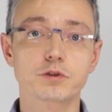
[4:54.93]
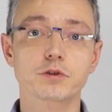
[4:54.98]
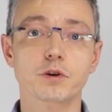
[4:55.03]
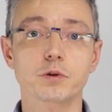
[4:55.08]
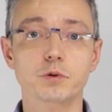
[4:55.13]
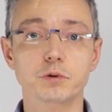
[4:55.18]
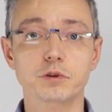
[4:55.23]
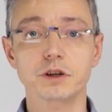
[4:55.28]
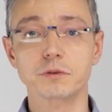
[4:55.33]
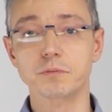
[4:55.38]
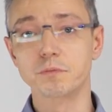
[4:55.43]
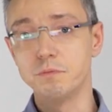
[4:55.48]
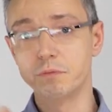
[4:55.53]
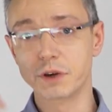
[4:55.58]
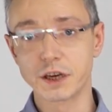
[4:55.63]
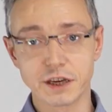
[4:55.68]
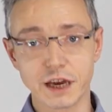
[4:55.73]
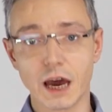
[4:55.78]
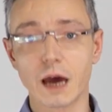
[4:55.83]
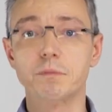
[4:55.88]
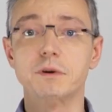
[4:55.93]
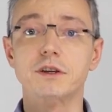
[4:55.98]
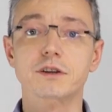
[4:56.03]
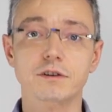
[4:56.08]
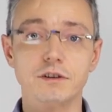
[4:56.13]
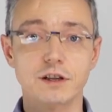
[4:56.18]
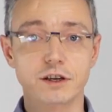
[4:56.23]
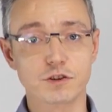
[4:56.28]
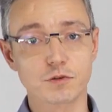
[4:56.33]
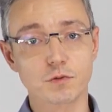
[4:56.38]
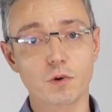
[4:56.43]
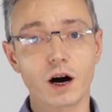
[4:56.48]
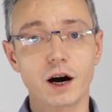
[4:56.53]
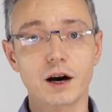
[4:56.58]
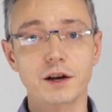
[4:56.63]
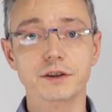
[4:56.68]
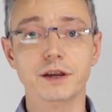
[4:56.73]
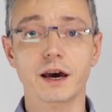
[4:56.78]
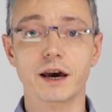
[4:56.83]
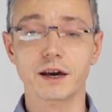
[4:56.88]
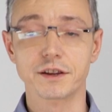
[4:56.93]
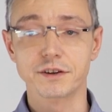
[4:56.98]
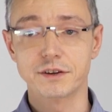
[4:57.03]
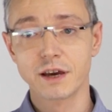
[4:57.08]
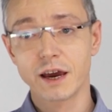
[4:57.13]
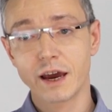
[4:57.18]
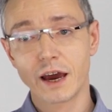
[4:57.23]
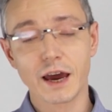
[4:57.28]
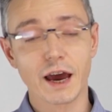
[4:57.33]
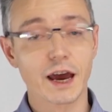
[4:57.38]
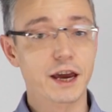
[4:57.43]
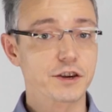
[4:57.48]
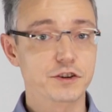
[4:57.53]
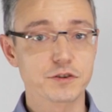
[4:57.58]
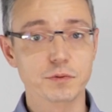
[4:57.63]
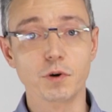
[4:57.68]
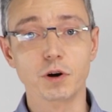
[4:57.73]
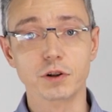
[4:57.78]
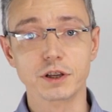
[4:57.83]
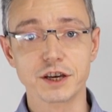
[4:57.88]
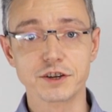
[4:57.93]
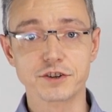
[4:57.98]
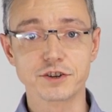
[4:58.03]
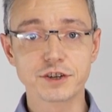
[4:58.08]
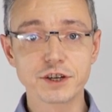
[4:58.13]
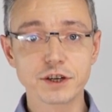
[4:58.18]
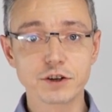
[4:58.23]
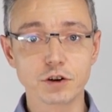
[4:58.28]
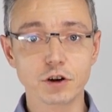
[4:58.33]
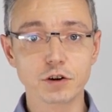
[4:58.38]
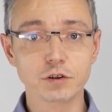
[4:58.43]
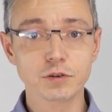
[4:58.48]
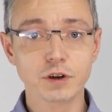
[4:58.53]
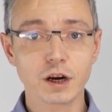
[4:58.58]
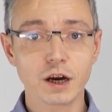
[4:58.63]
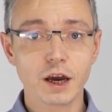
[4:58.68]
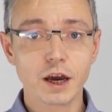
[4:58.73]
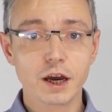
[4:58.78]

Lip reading: coding B capital as 1 and A small as 0,